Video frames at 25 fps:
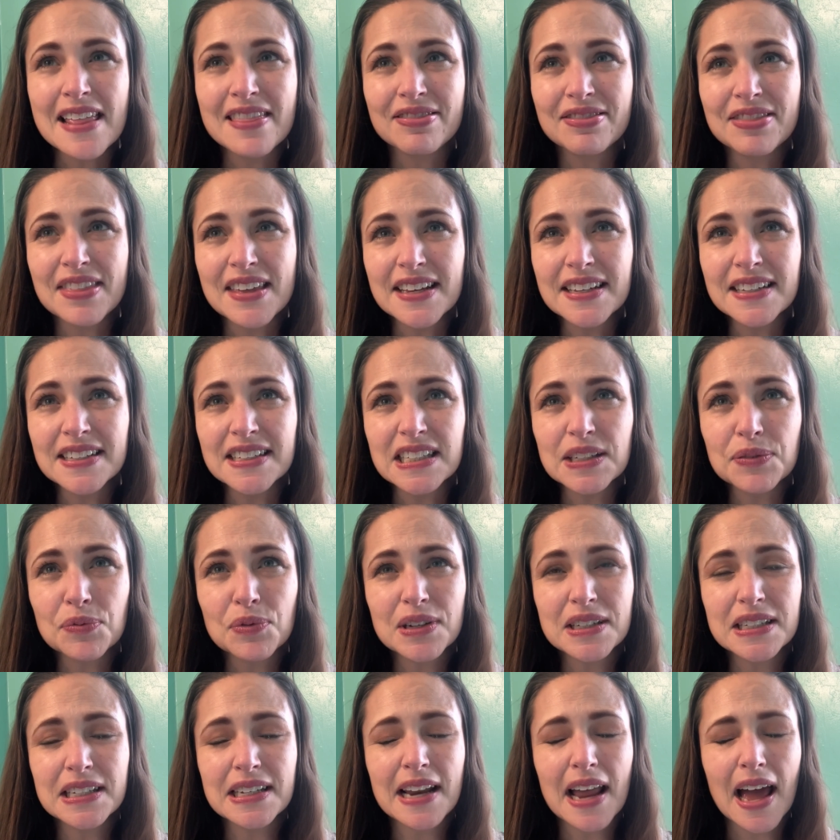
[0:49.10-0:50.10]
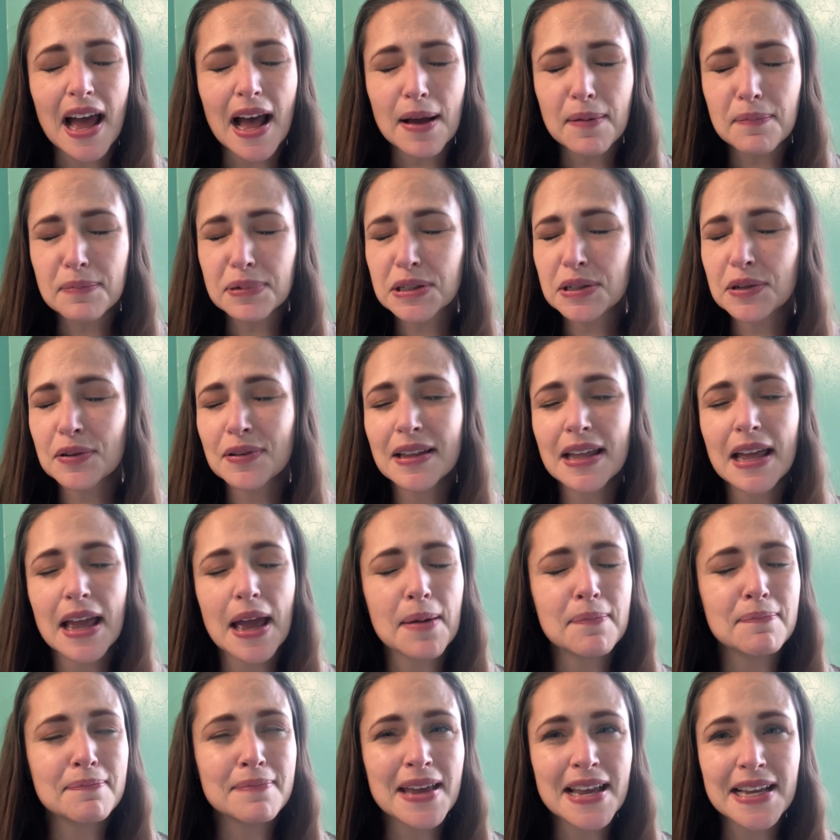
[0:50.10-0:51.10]
This was an absolutely
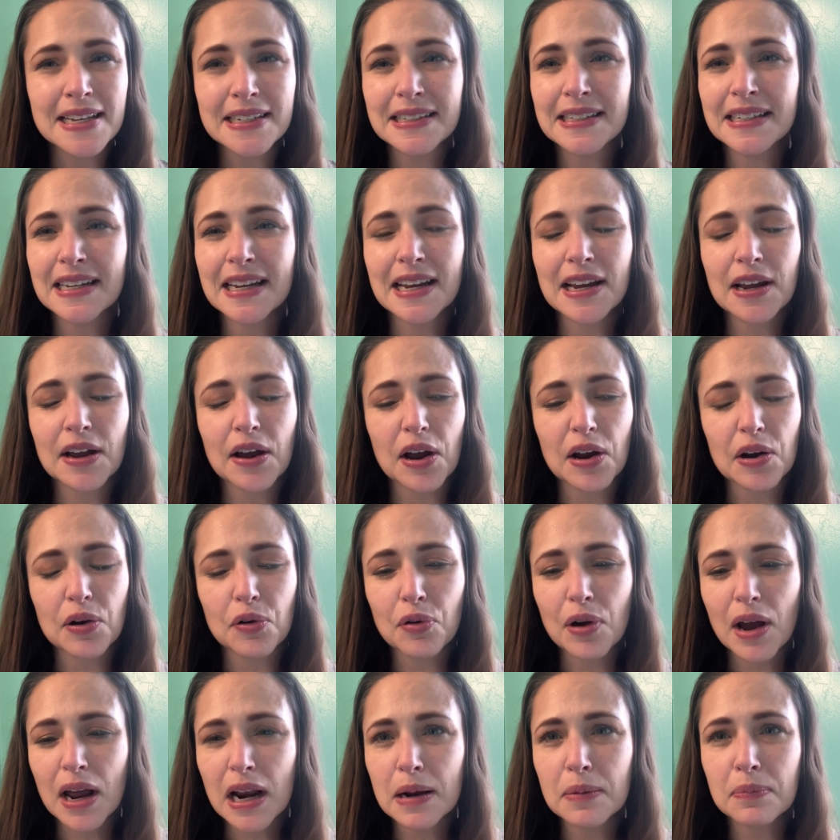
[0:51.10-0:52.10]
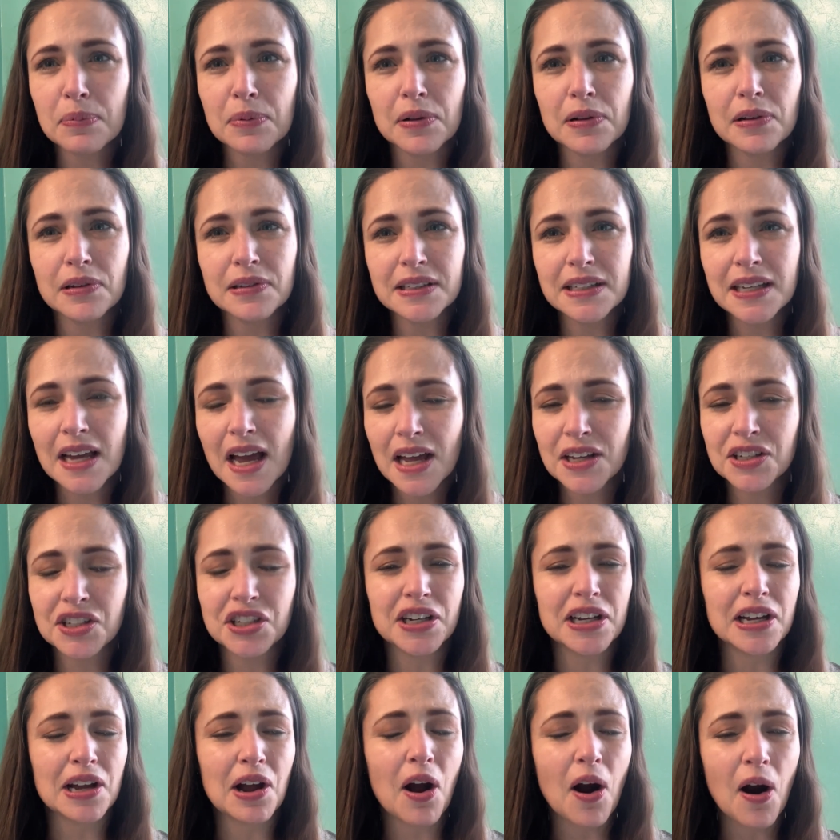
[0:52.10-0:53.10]
amazing, incredible,
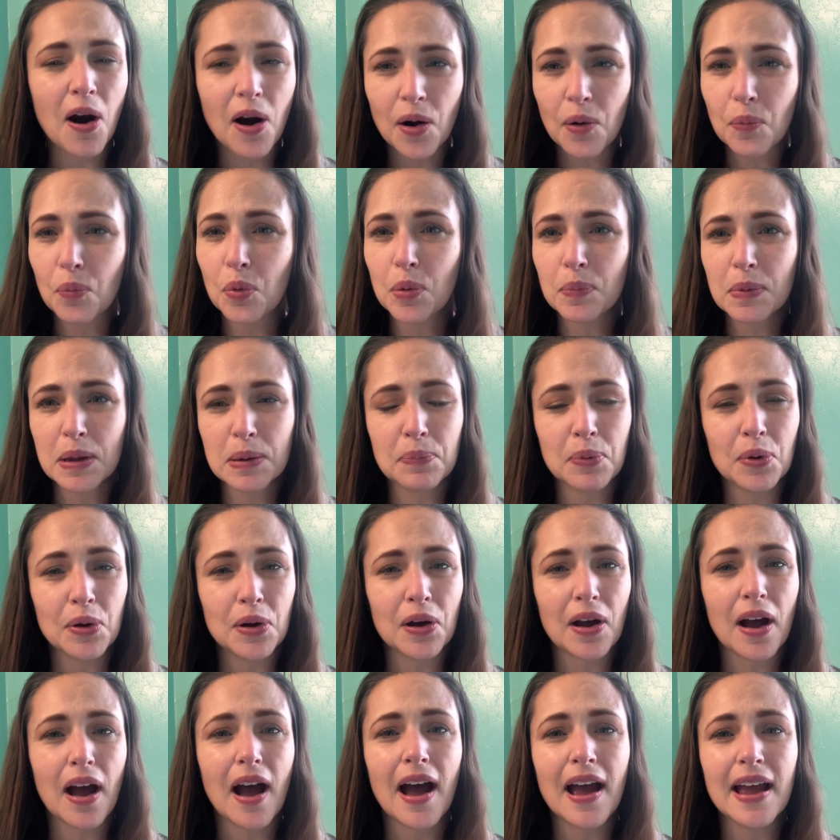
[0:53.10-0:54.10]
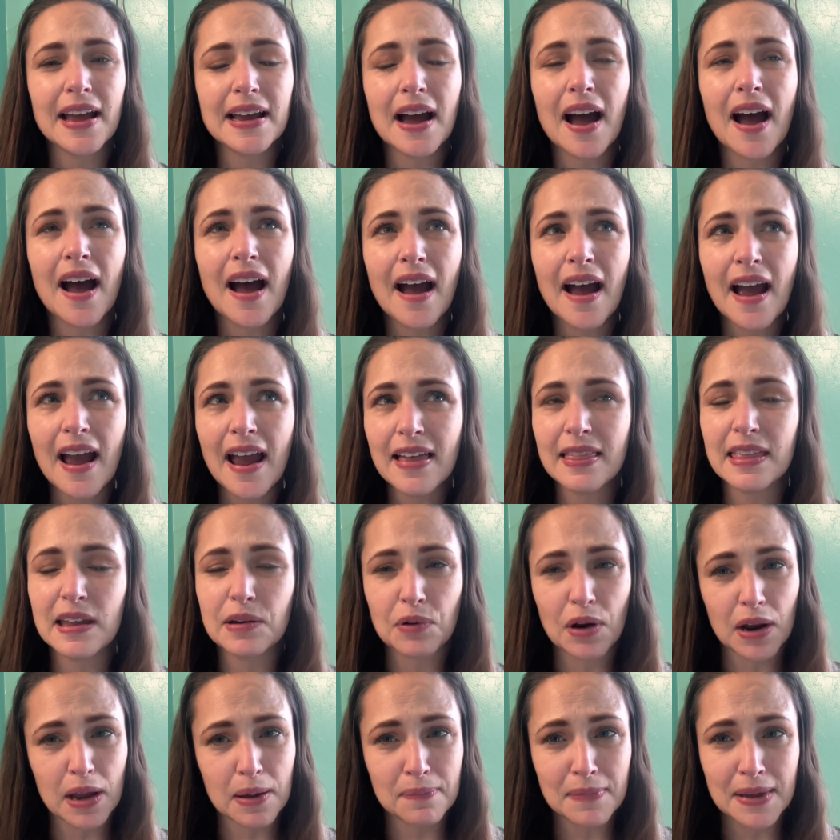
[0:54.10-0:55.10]
touching, heartwarming book. I highly
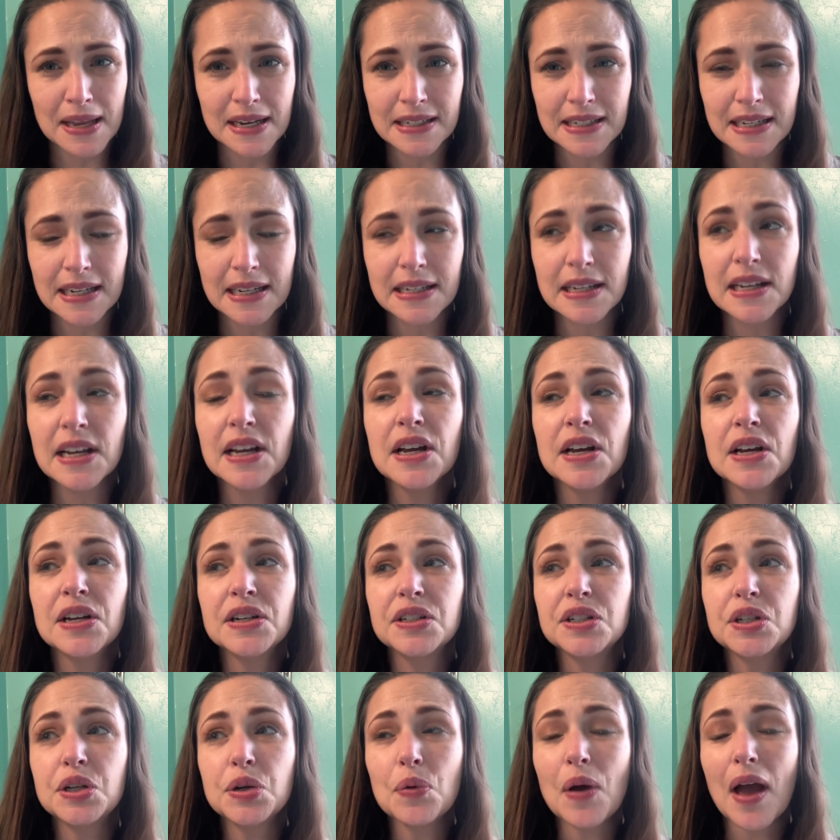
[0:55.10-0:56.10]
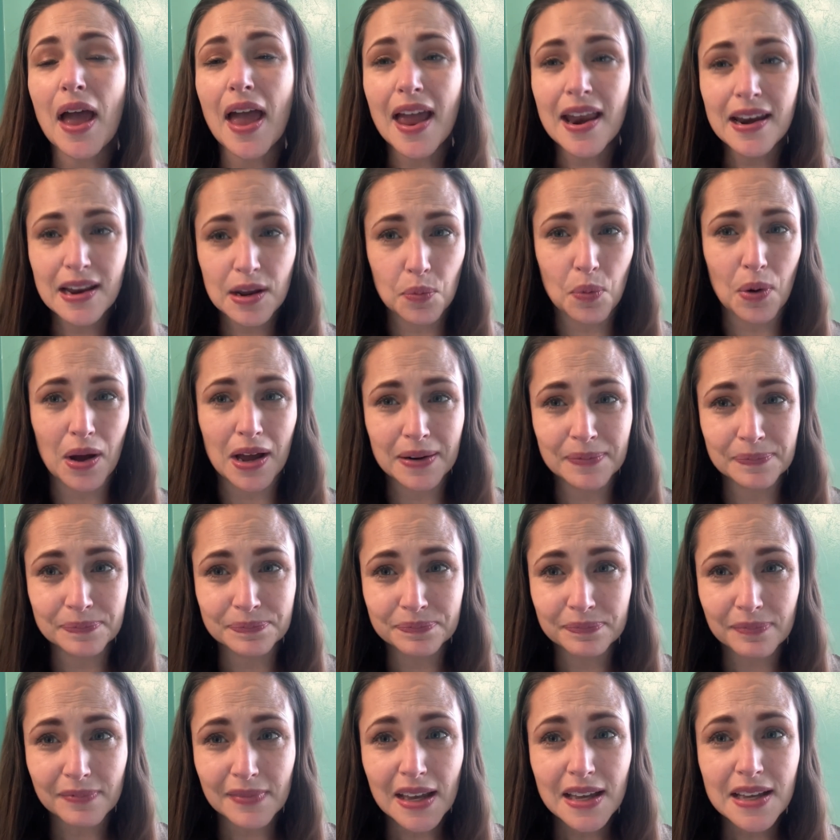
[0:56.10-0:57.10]
recommend it to anyone.
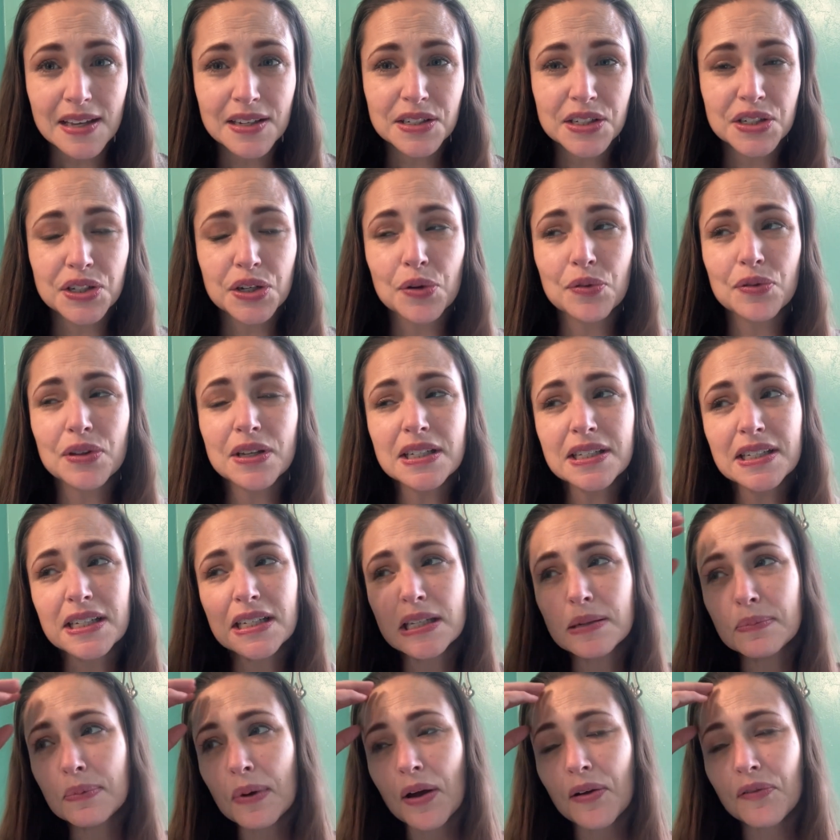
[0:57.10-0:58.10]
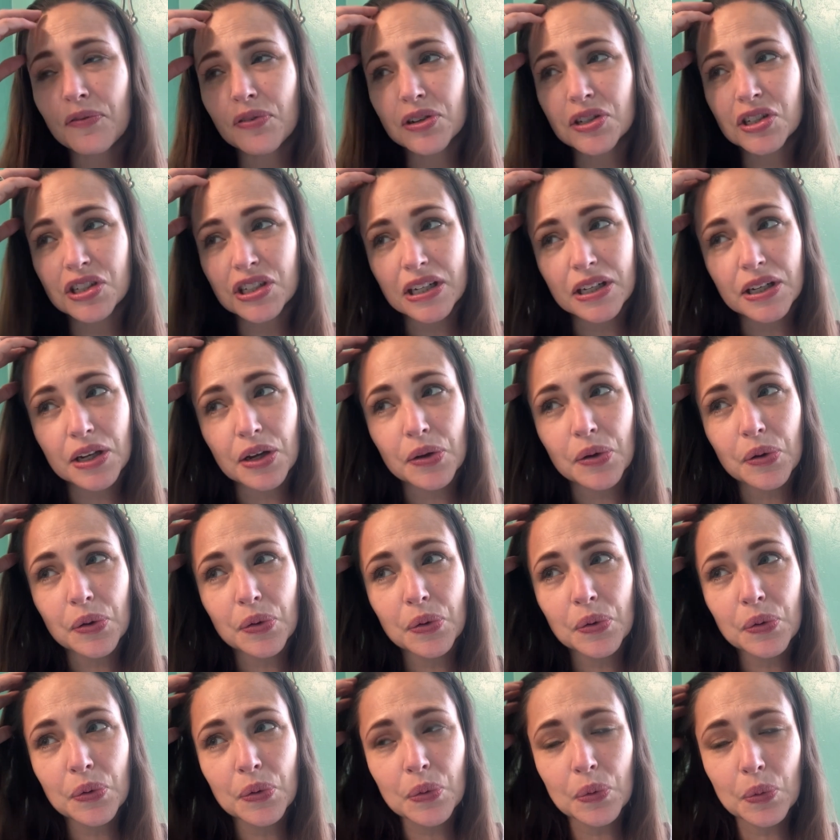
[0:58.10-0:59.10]
So this is about Virginia,
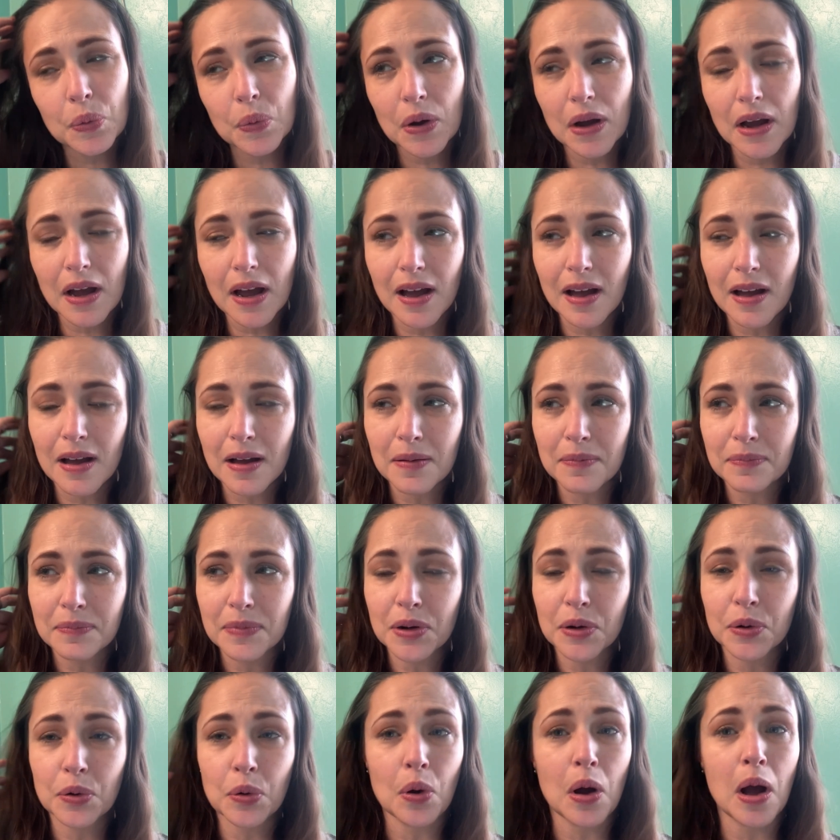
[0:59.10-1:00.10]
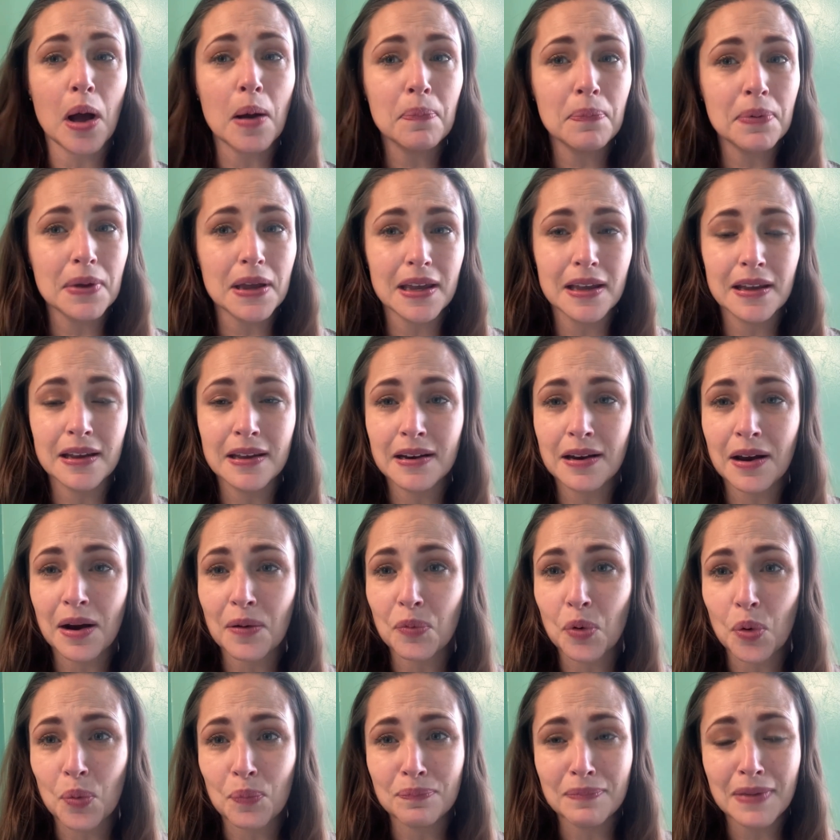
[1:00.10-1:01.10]
who grew up in
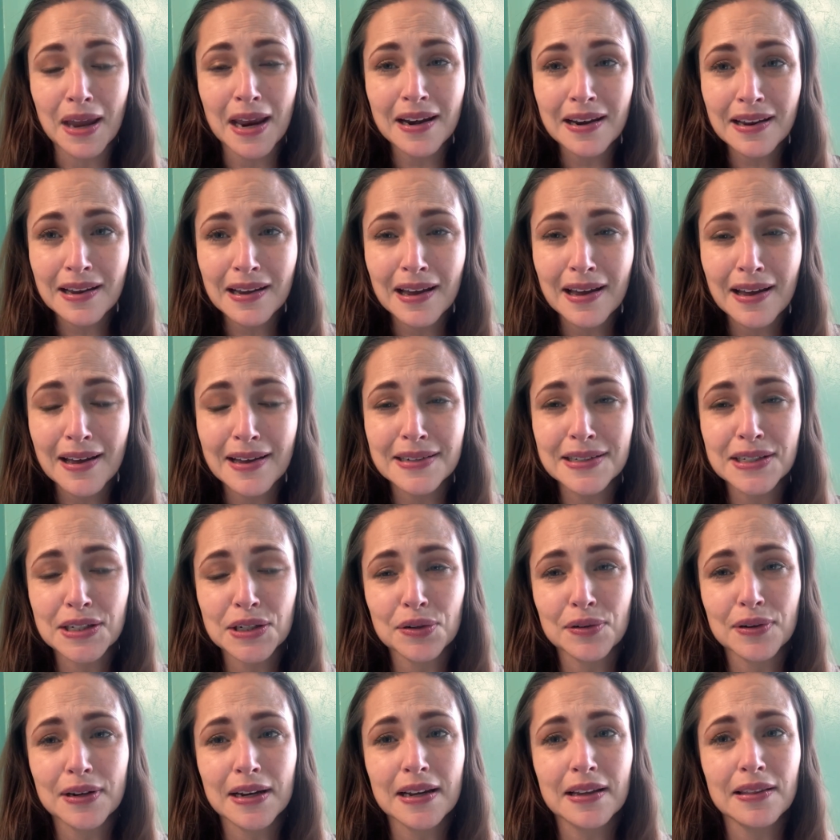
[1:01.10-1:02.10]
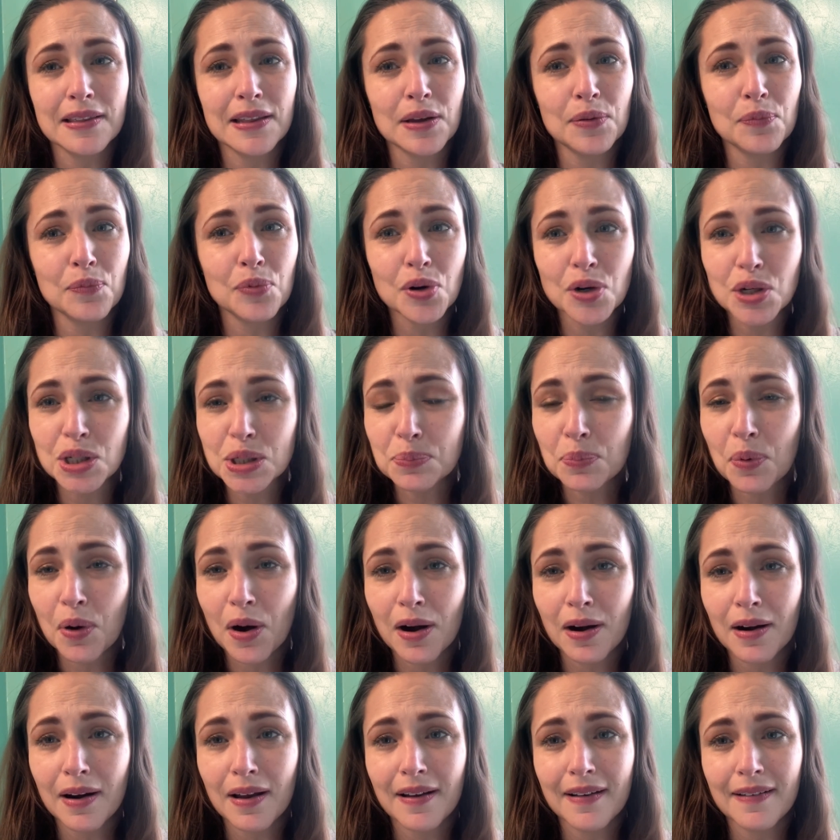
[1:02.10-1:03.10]
Romania during the worst
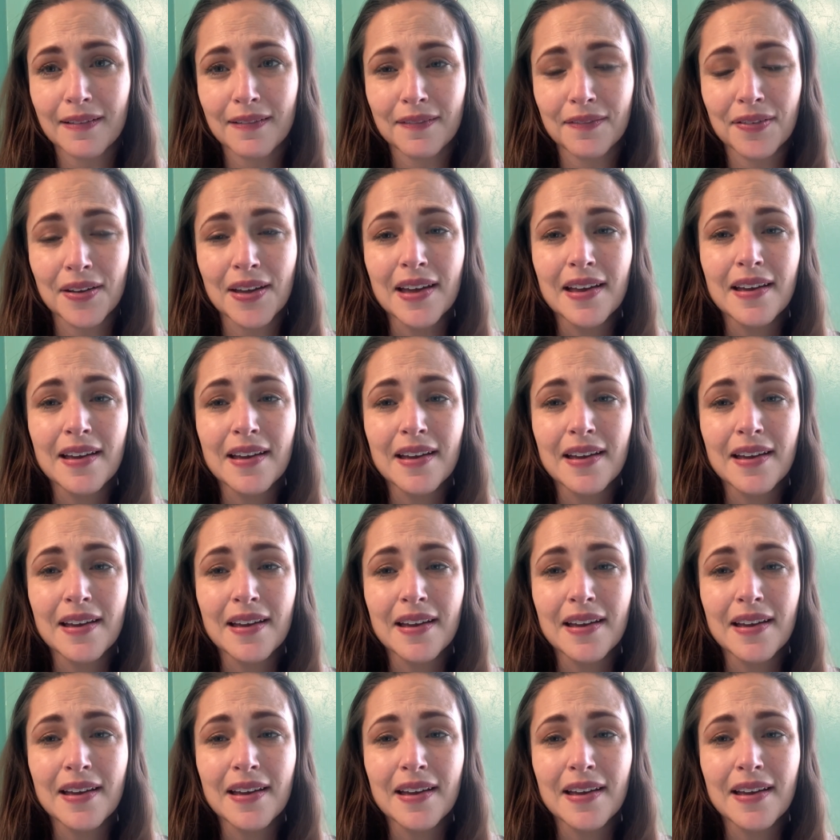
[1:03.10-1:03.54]
part of